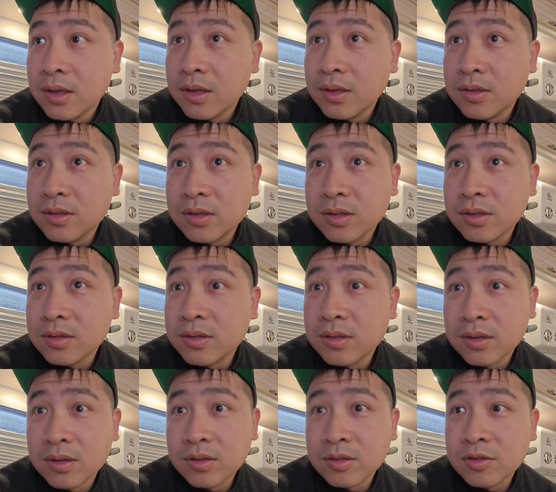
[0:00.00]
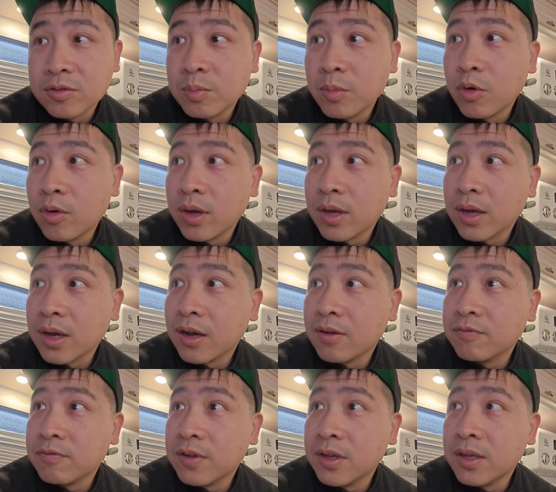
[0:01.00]
It's just small and
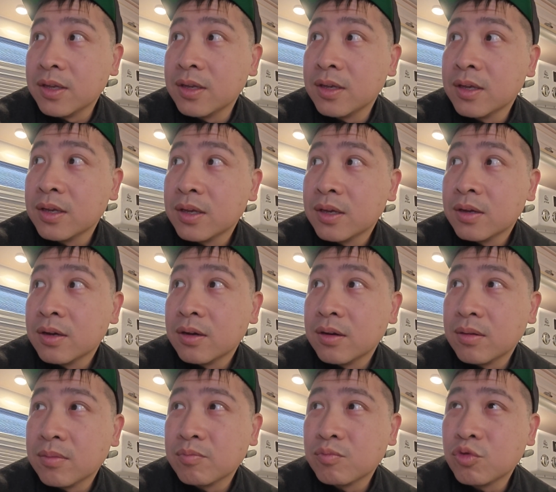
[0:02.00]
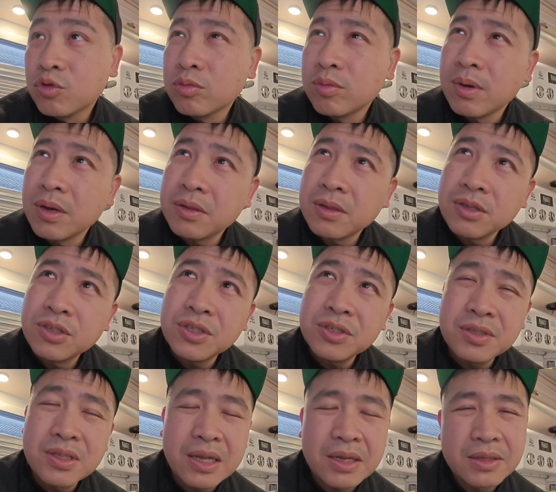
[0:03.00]
comfy. So I
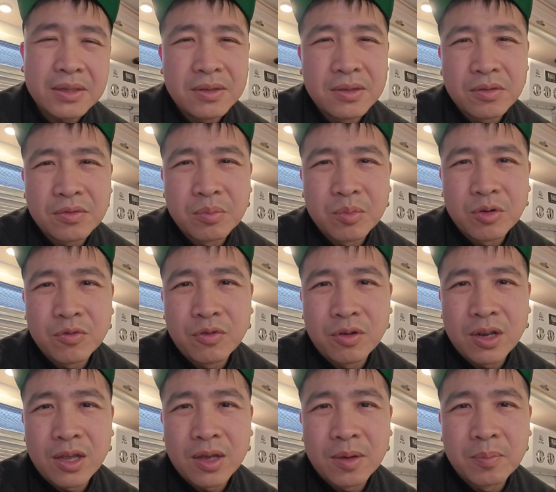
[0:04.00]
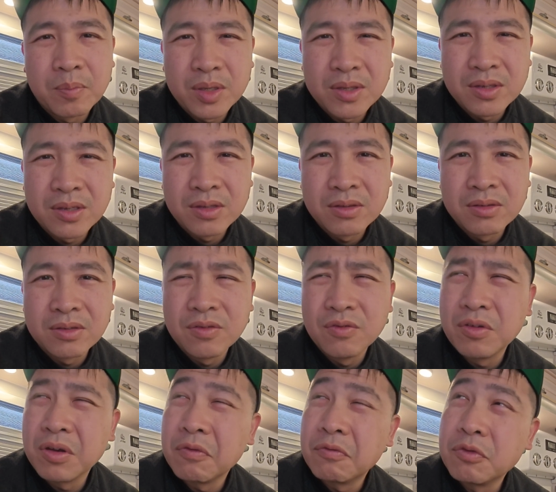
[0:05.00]
suggest like this is more for like a person.
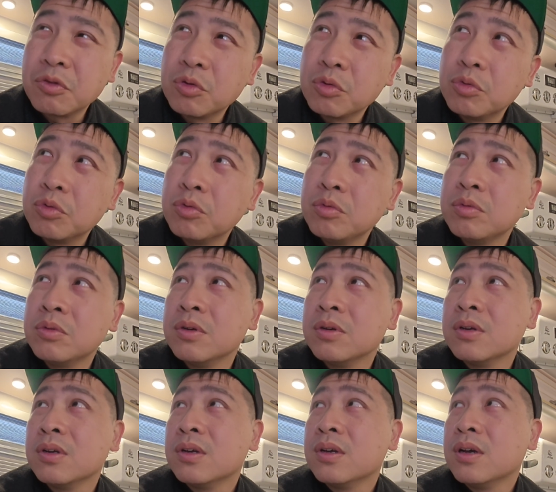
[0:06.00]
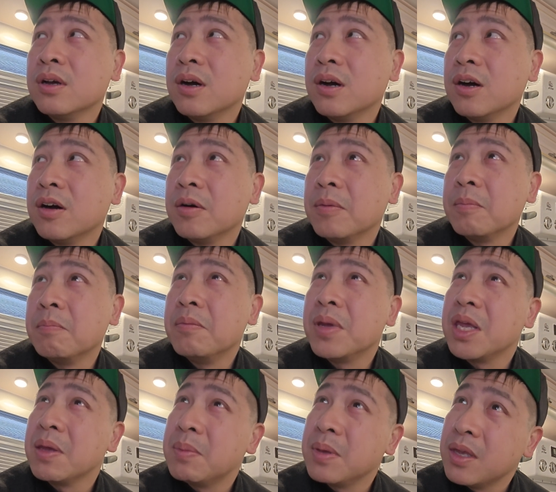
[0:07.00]
If you have two,
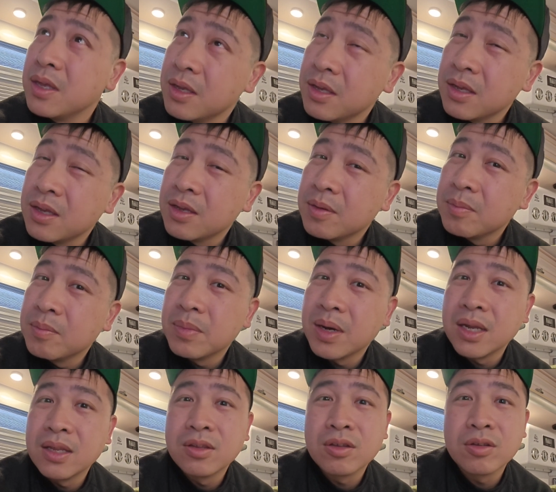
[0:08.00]
maybe, but it's